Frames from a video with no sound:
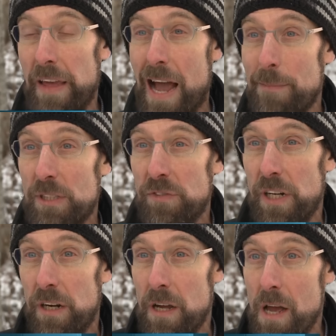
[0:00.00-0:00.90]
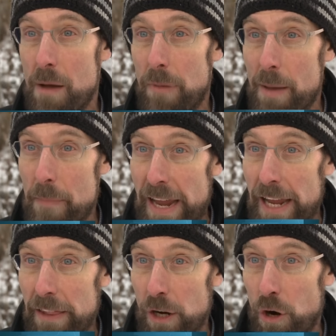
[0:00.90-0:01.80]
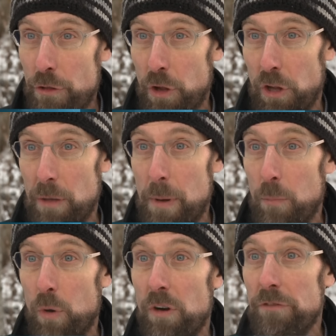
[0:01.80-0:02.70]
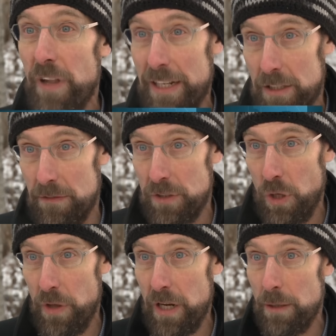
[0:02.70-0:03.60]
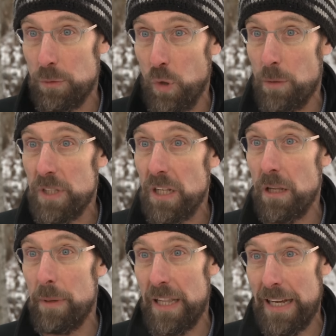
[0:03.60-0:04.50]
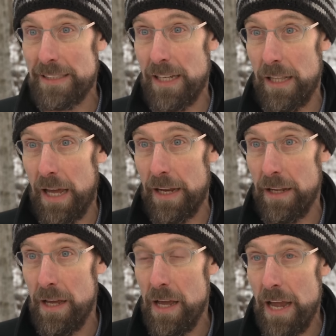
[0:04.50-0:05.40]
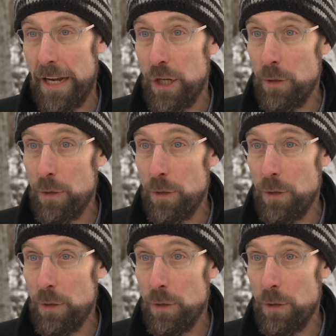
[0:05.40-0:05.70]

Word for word: in the atmosphere by making the Earth a little bit more reflective so that it absorbs a little bit less sunlight. And